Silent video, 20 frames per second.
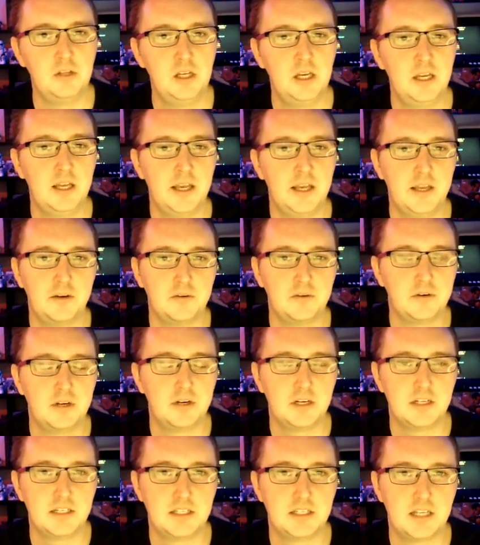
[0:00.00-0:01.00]
in order to
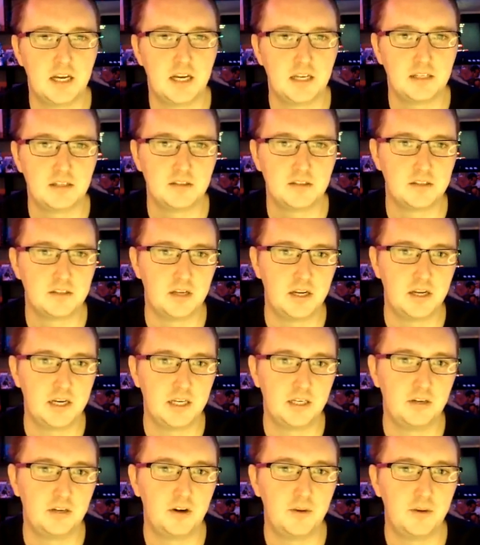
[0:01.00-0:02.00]
start designing your
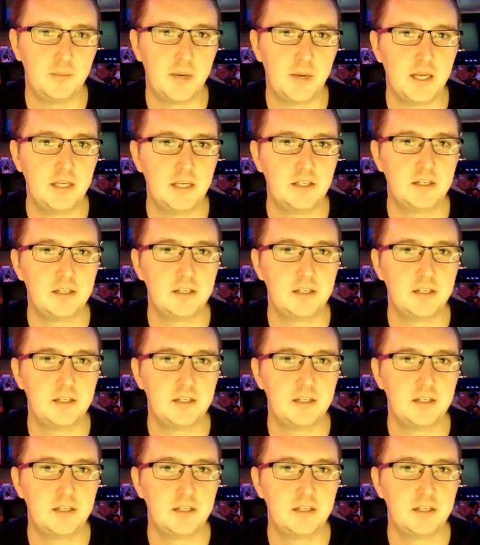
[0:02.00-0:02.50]
own pages,